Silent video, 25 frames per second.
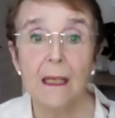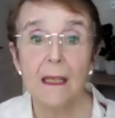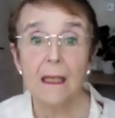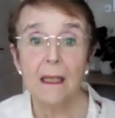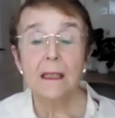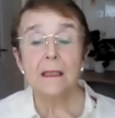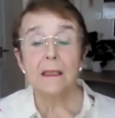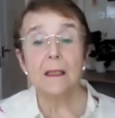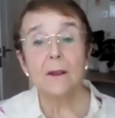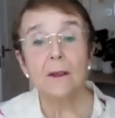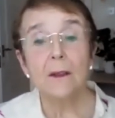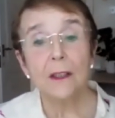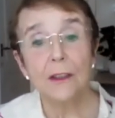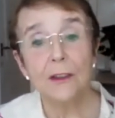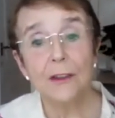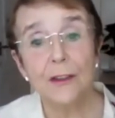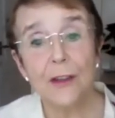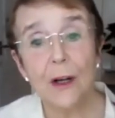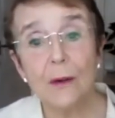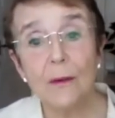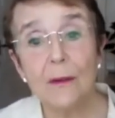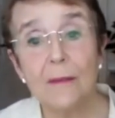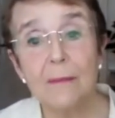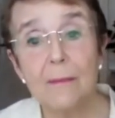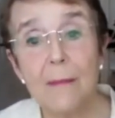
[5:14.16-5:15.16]
So
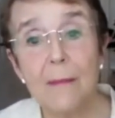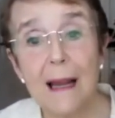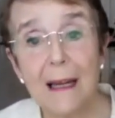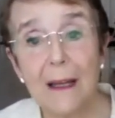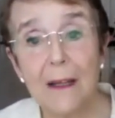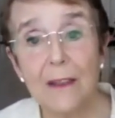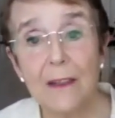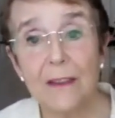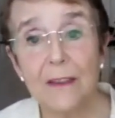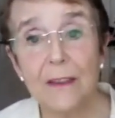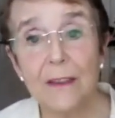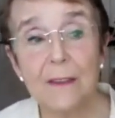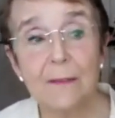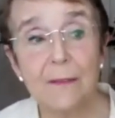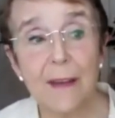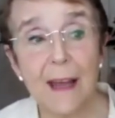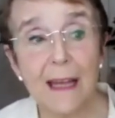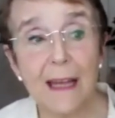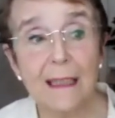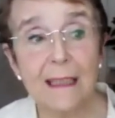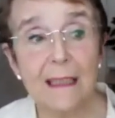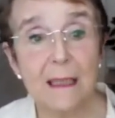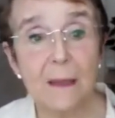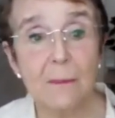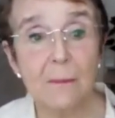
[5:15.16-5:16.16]
control of malodor is
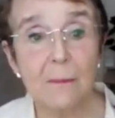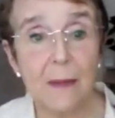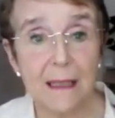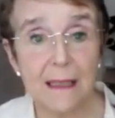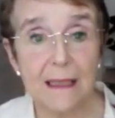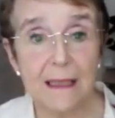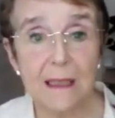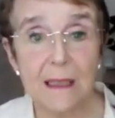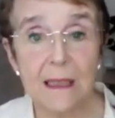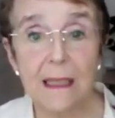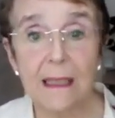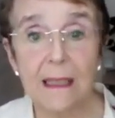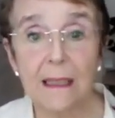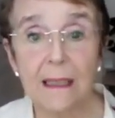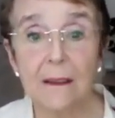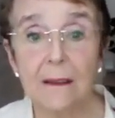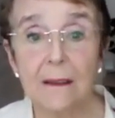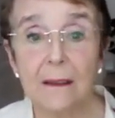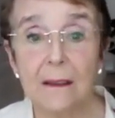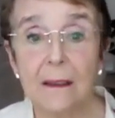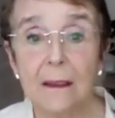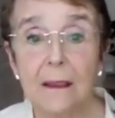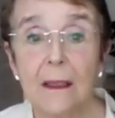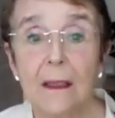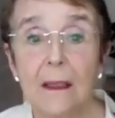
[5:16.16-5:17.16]
fairly simplistic.
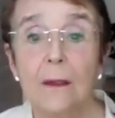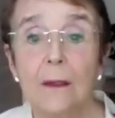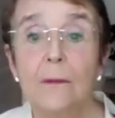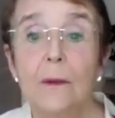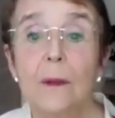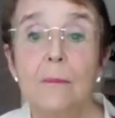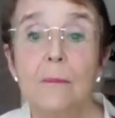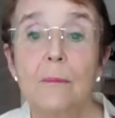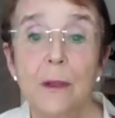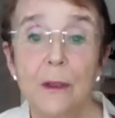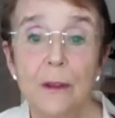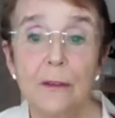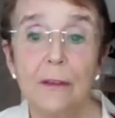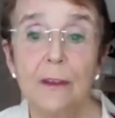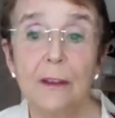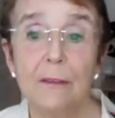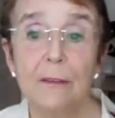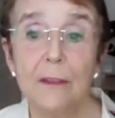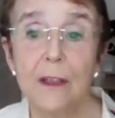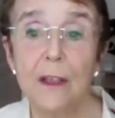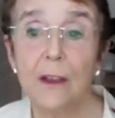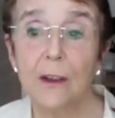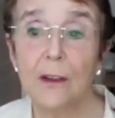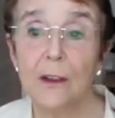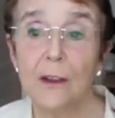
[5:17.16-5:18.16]
Removal of
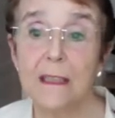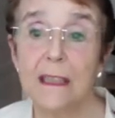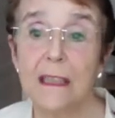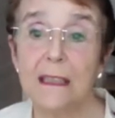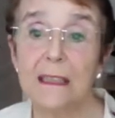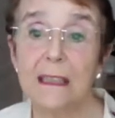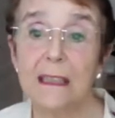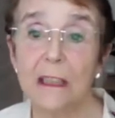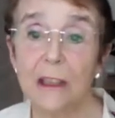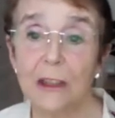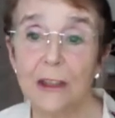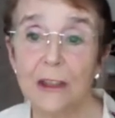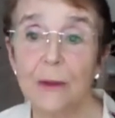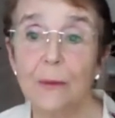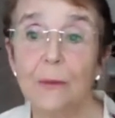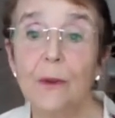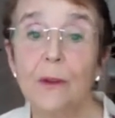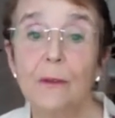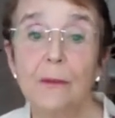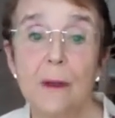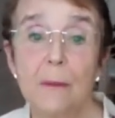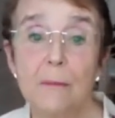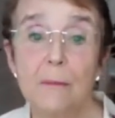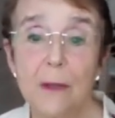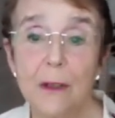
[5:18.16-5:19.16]
necrotic tissue will
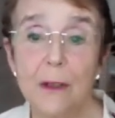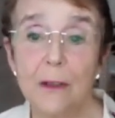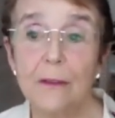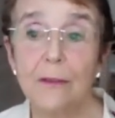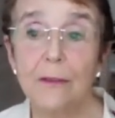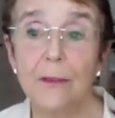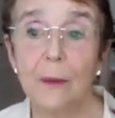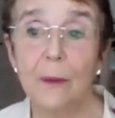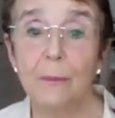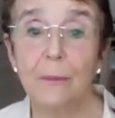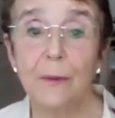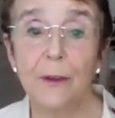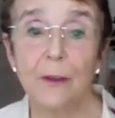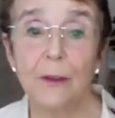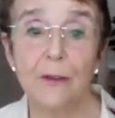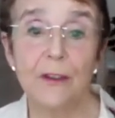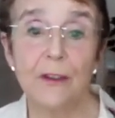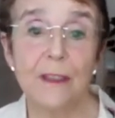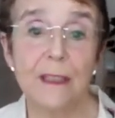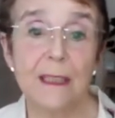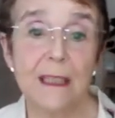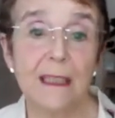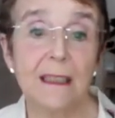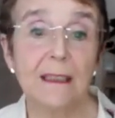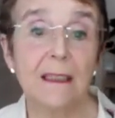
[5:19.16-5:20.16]
remove the
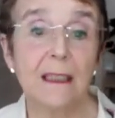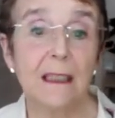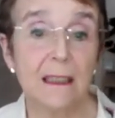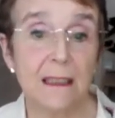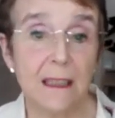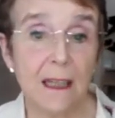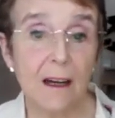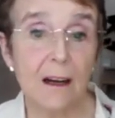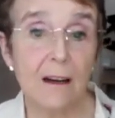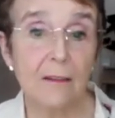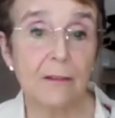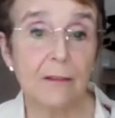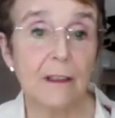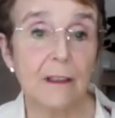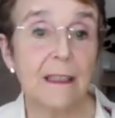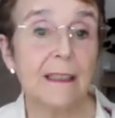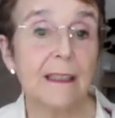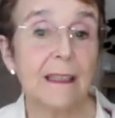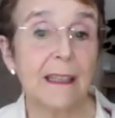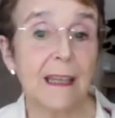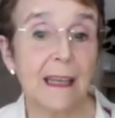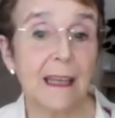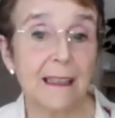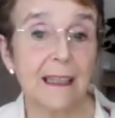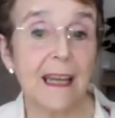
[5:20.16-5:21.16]
putrescine, cadaverine,
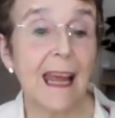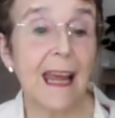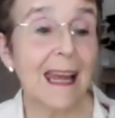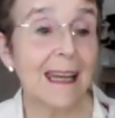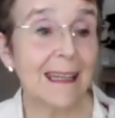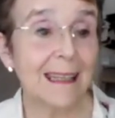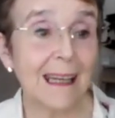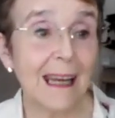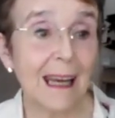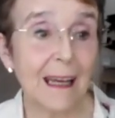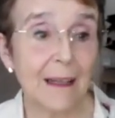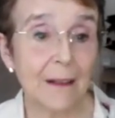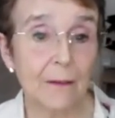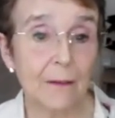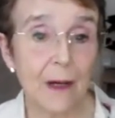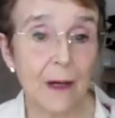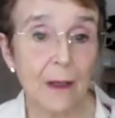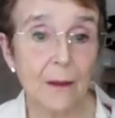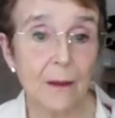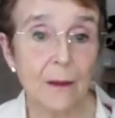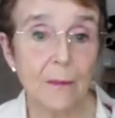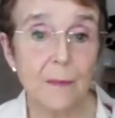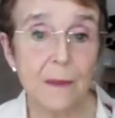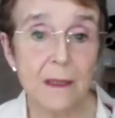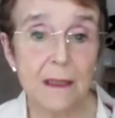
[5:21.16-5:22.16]
and any
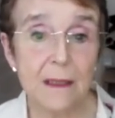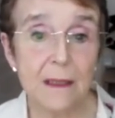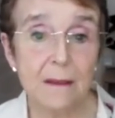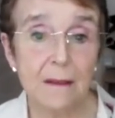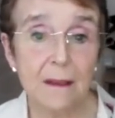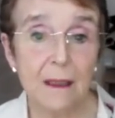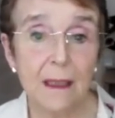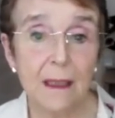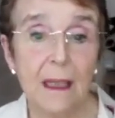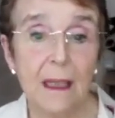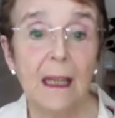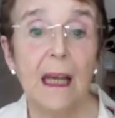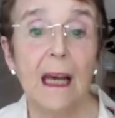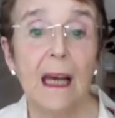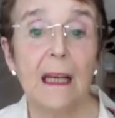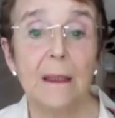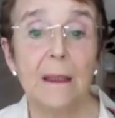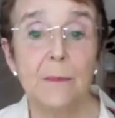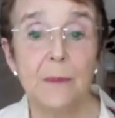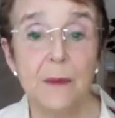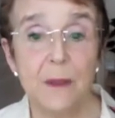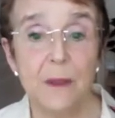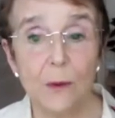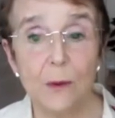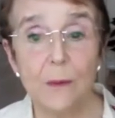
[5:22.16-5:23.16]
anaerobes. An
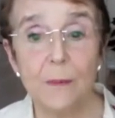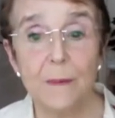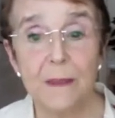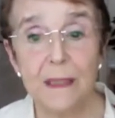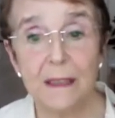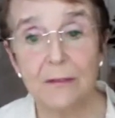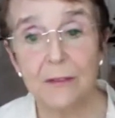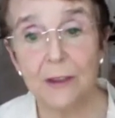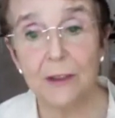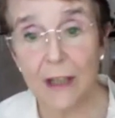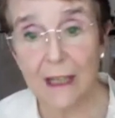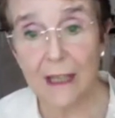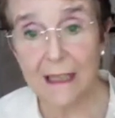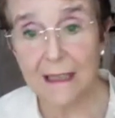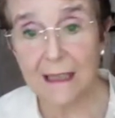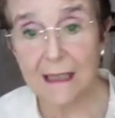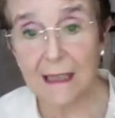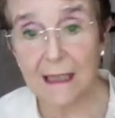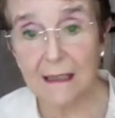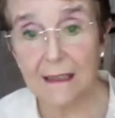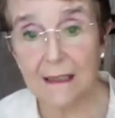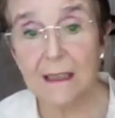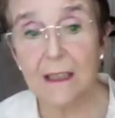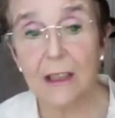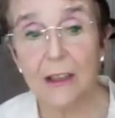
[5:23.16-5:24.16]
absorptive
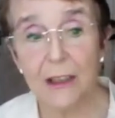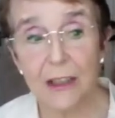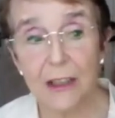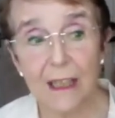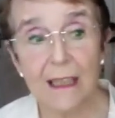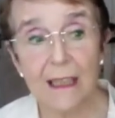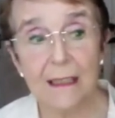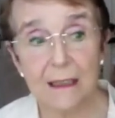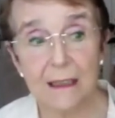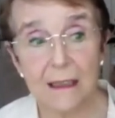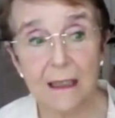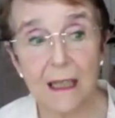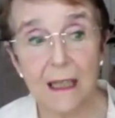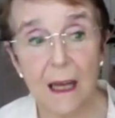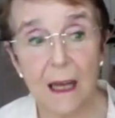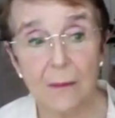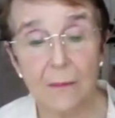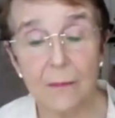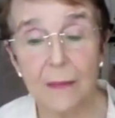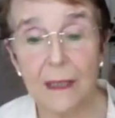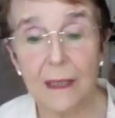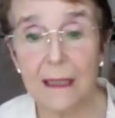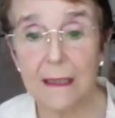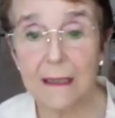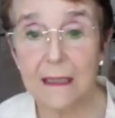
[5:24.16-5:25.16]
dressing, such as
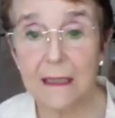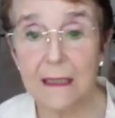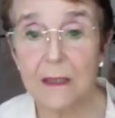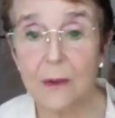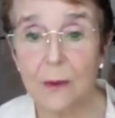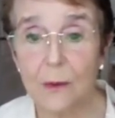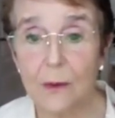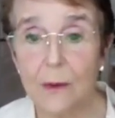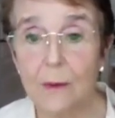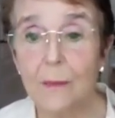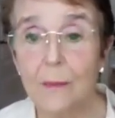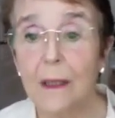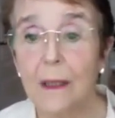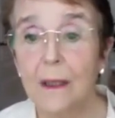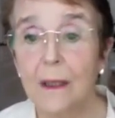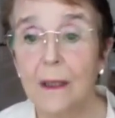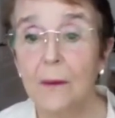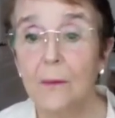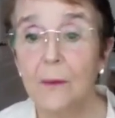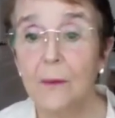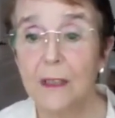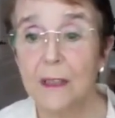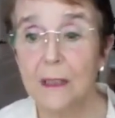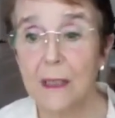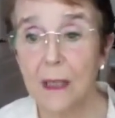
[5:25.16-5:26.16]
um, clinisorb,
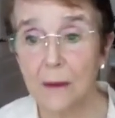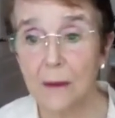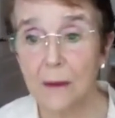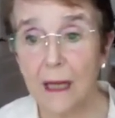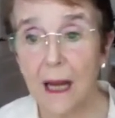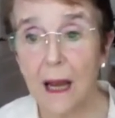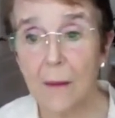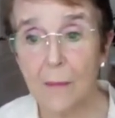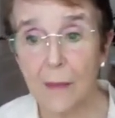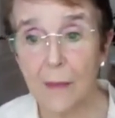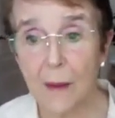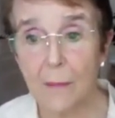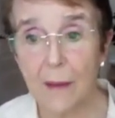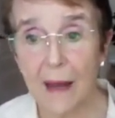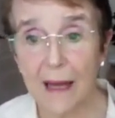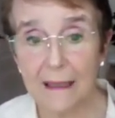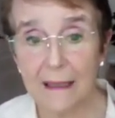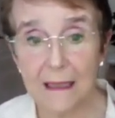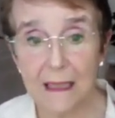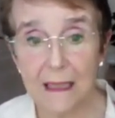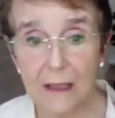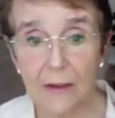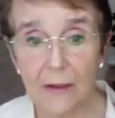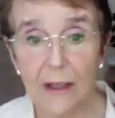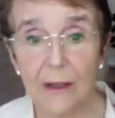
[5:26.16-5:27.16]
will soak up the
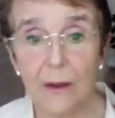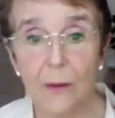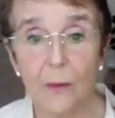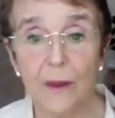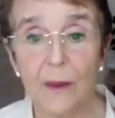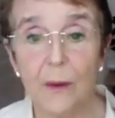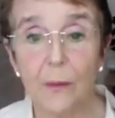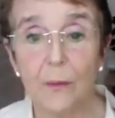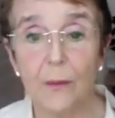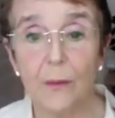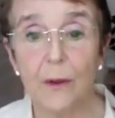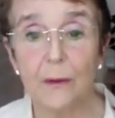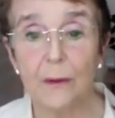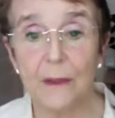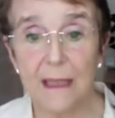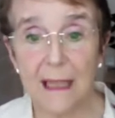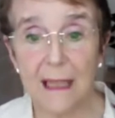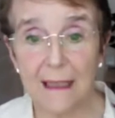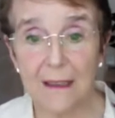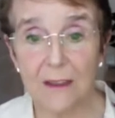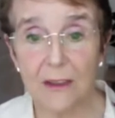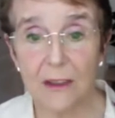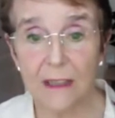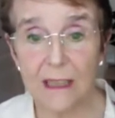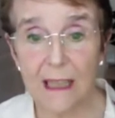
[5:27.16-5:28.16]
bacteria with the wound
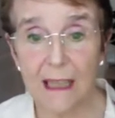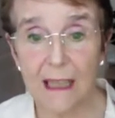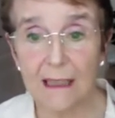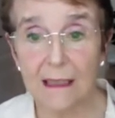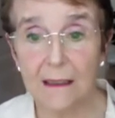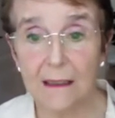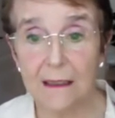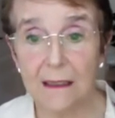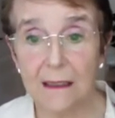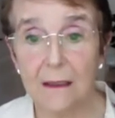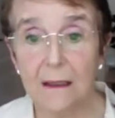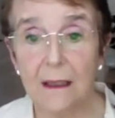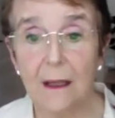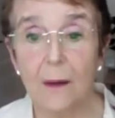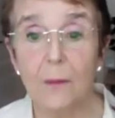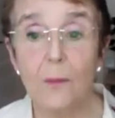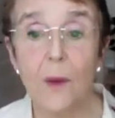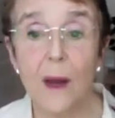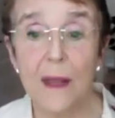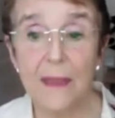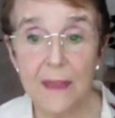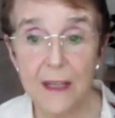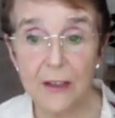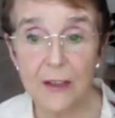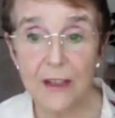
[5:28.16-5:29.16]
exudate. And
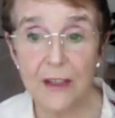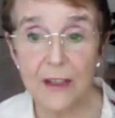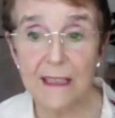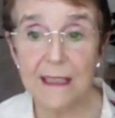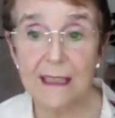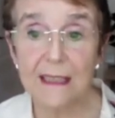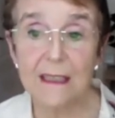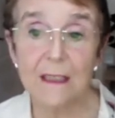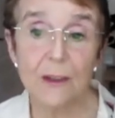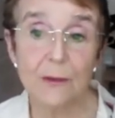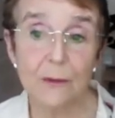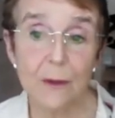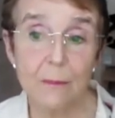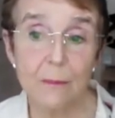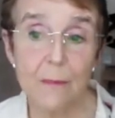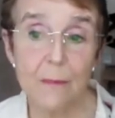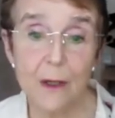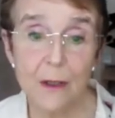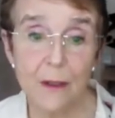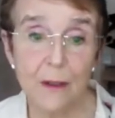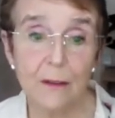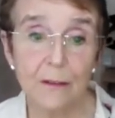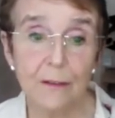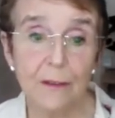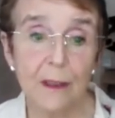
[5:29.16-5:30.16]
when the dressing's
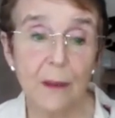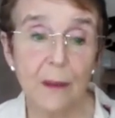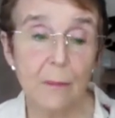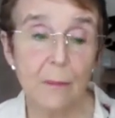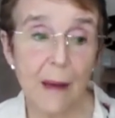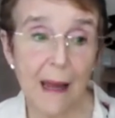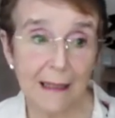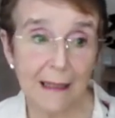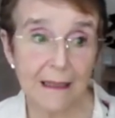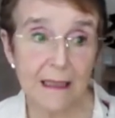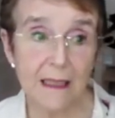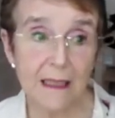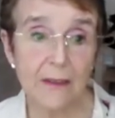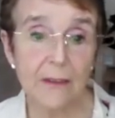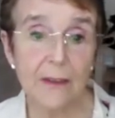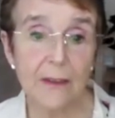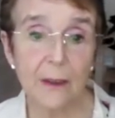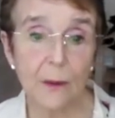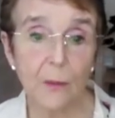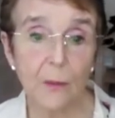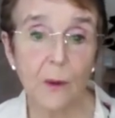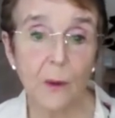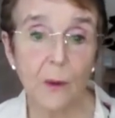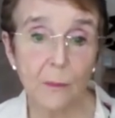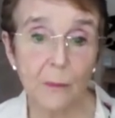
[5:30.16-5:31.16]
removed, the bacteria
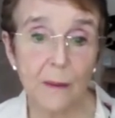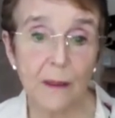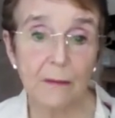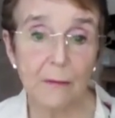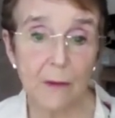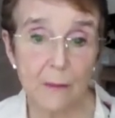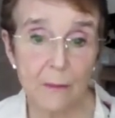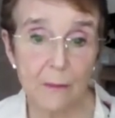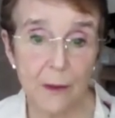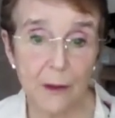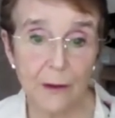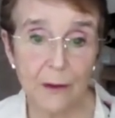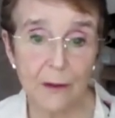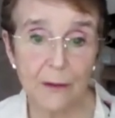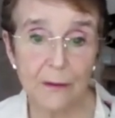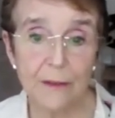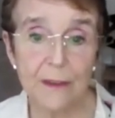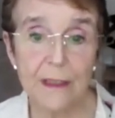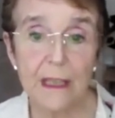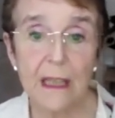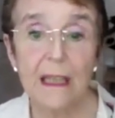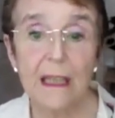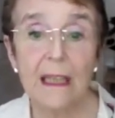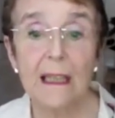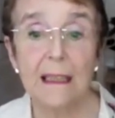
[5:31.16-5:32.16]
will be removed,
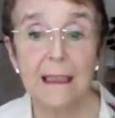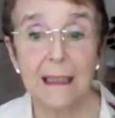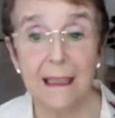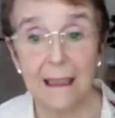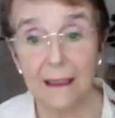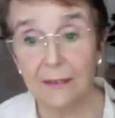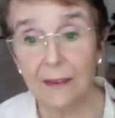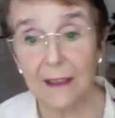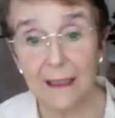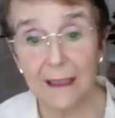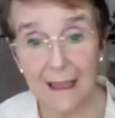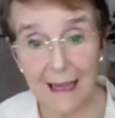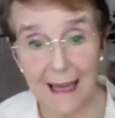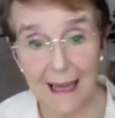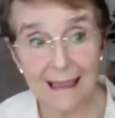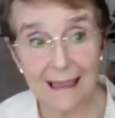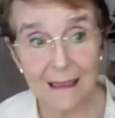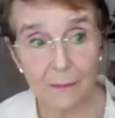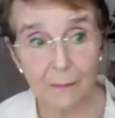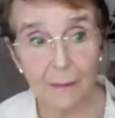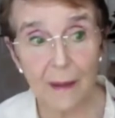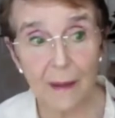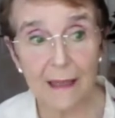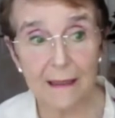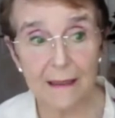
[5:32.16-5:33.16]
leaving
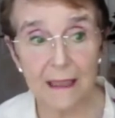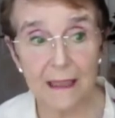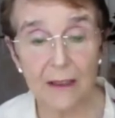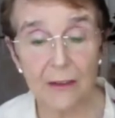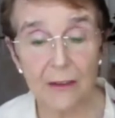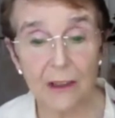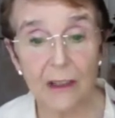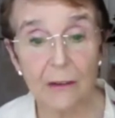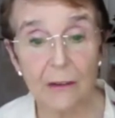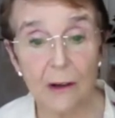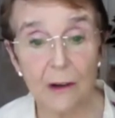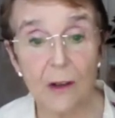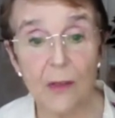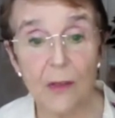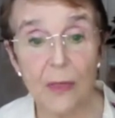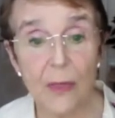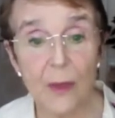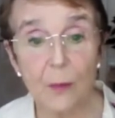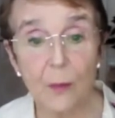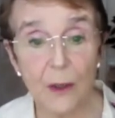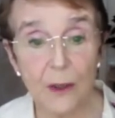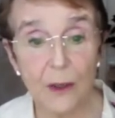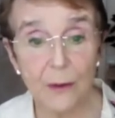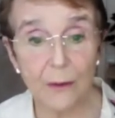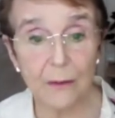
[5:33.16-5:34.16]
less bacteria on the
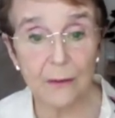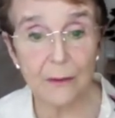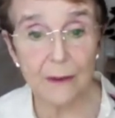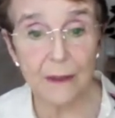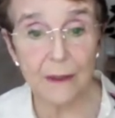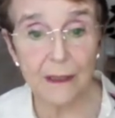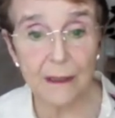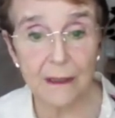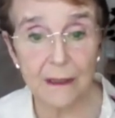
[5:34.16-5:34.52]
wound.